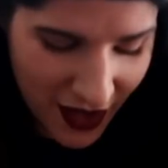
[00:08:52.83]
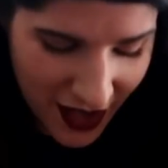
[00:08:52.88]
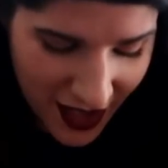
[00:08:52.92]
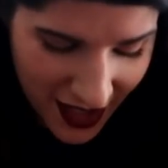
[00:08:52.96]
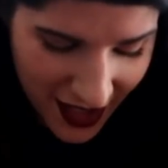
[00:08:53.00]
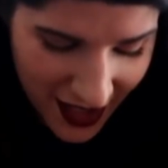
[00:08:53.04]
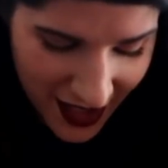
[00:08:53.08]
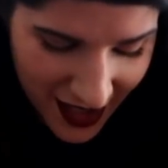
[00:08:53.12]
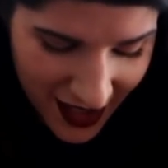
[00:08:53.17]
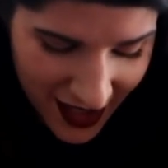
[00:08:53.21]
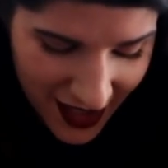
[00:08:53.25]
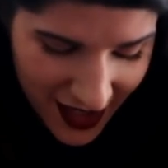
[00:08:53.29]

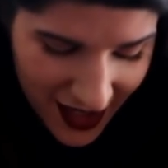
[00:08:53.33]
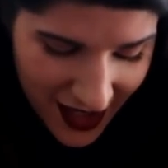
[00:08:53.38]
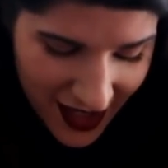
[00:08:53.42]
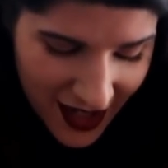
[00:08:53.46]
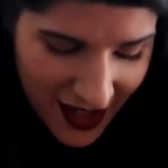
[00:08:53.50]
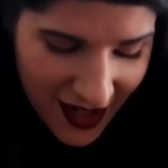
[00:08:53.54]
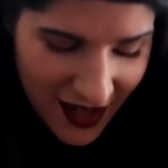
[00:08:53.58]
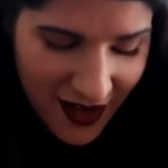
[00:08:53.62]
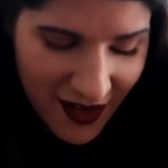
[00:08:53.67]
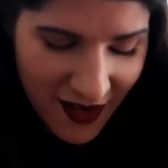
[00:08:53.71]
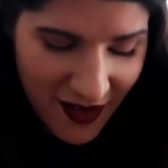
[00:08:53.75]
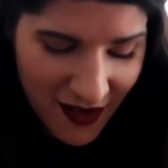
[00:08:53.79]
funny.
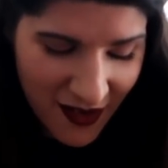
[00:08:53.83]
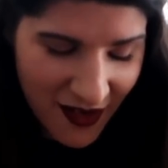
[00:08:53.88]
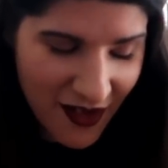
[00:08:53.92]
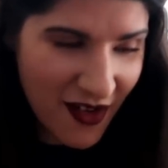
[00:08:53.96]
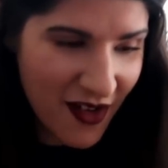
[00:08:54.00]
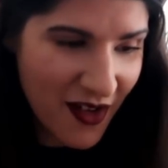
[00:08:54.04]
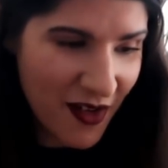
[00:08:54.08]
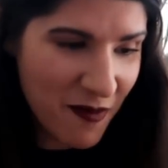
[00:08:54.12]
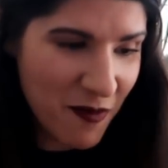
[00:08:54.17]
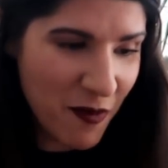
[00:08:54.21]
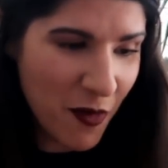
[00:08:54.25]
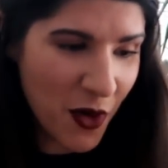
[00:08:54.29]

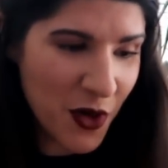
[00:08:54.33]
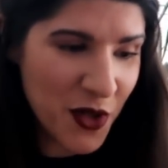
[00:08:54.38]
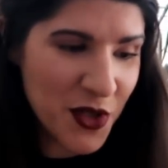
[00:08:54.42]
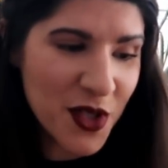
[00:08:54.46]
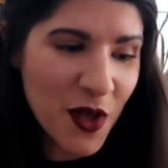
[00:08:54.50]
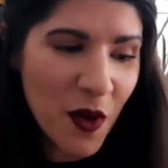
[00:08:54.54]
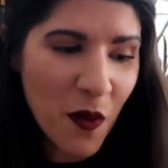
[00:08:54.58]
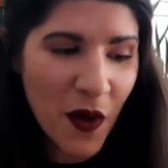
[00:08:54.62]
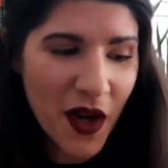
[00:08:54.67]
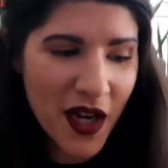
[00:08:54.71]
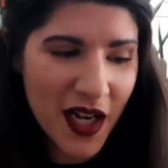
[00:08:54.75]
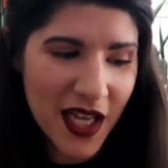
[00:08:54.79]
More
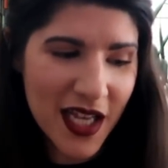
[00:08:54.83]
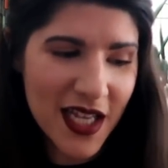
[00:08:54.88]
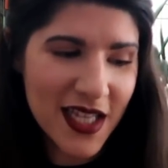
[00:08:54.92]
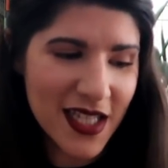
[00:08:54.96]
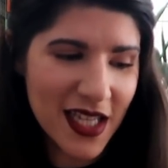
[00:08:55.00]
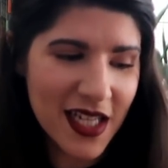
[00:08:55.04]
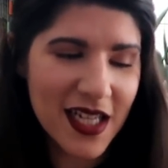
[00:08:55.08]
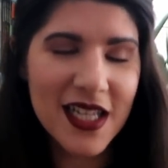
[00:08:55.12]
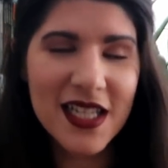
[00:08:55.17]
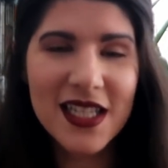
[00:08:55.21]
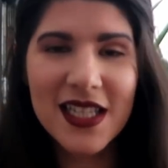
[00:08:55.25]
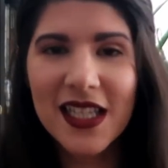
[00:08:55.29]
so when
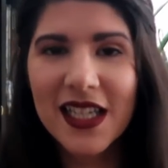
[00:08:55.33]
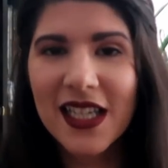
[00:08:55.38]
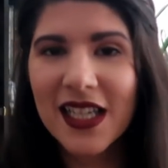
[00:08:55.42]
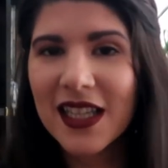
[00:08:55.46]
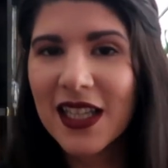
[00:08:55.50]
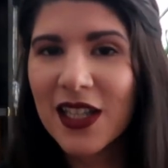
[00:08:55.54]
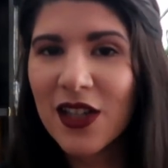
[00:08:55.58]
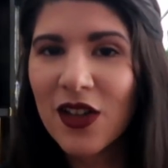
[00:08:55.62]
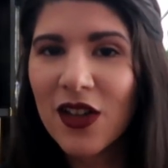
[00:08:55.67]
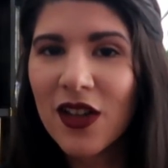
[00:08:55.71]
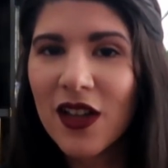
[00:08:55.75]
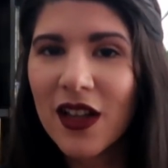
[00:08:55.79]
he's in his like
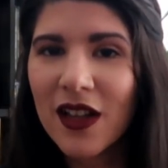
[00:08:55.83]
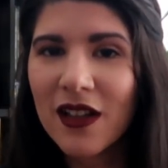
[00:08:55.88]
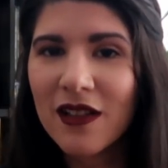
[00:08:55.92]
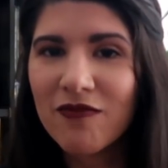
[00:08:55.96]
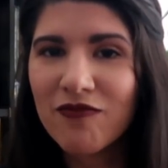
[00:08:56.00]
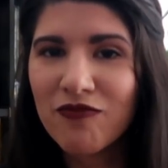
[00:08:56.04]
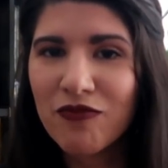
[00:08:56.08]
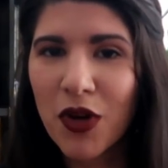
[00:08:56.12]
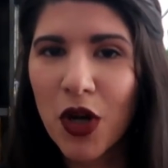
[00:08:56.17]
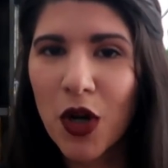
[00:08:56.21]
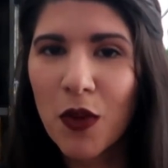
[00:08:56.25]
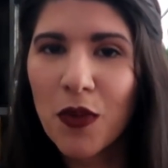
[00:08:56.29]
little
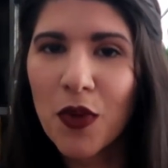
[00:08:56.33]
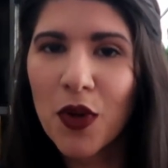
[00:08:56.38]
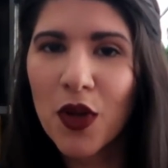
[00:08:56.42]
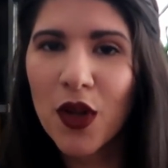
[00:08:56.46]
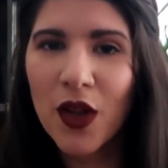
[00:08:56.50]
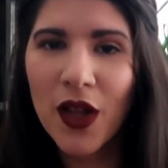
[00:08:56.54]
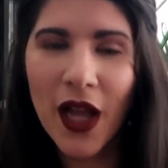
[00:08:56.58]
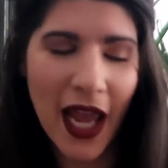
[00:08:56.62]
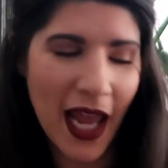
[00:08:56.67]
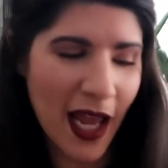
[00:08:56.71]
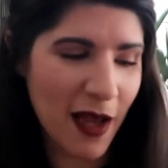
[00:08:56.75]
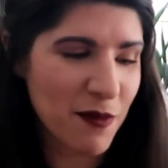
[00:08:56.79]

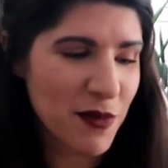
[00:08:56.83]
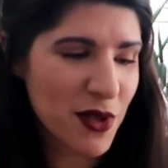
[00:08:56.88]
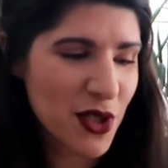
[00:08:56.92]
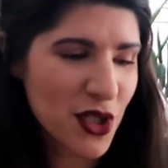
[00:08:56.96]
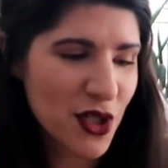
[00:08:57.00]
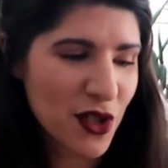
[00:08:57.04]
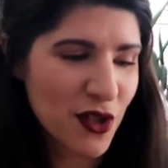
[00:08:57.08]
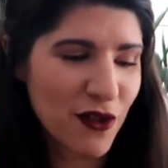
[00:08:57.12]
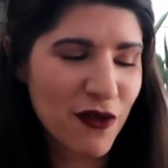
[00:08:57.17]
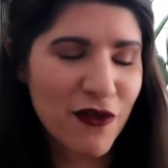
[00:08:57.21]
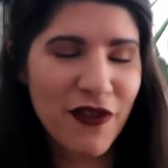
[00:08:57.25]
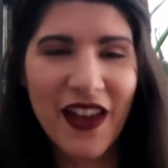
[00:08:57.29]
purple
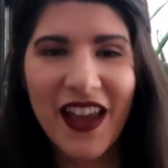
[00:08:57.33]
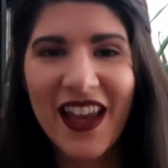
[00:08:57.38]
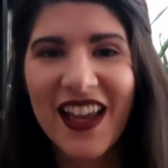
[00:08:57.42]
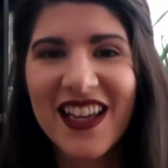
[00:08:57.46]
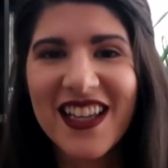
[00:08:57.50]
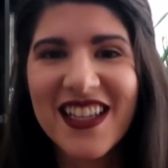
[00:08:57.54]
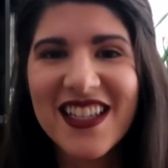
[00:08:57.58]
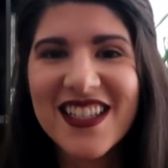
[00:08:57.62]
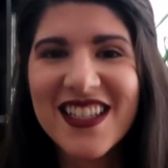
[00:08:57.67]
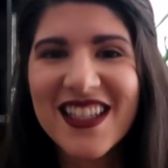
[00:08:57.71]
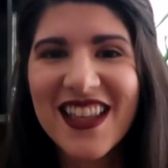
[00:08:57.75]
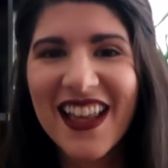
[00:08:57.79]
hamster
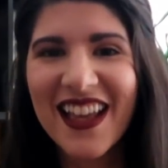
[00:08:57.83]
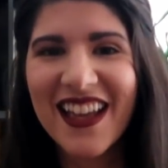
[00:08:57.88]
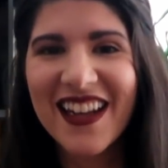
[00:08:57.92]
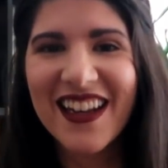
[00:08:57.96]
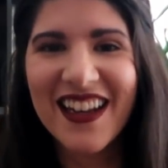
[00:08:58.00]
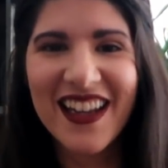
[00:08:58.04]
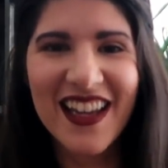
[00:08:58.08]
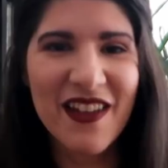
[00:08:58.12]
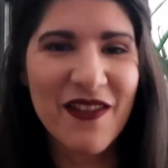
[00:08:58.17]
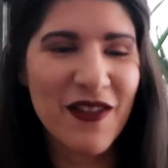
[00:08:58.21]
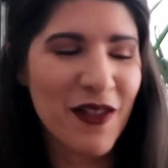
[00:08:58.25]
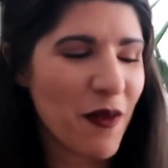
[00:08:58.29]
phase
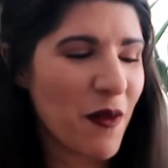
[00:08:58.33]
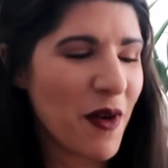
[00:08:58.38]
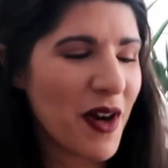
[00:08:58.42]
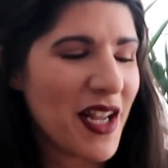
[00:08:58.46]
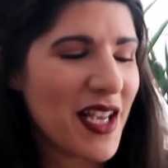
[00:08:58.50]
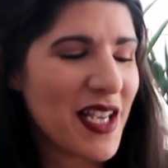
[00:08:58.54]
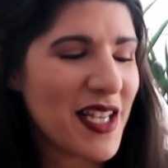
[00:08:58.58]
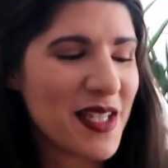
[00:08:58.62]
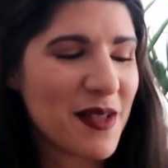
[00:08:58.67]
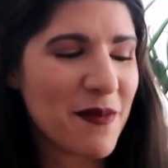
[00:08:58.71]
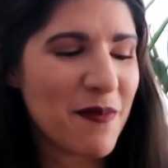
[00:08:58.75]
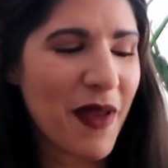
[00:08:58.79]
than even when
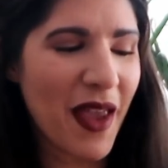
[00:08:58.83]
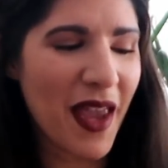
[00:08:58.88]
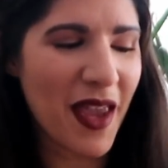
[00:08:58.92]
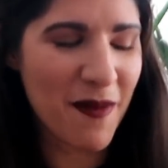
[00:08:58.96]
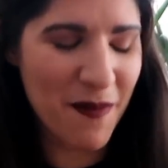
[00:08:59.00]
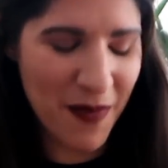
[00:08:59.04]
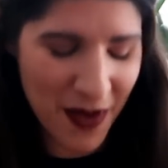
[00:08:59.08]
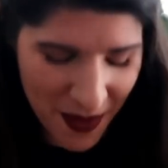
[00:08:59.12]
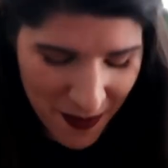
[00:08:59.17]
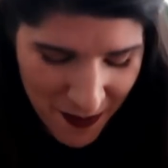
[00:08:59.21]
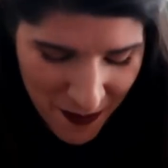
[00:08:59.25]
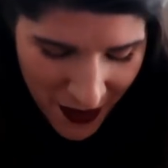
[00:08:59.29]
he's a
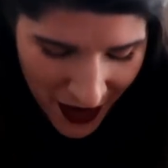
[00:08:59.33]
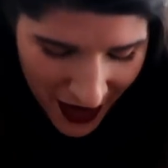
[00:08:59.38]
baby.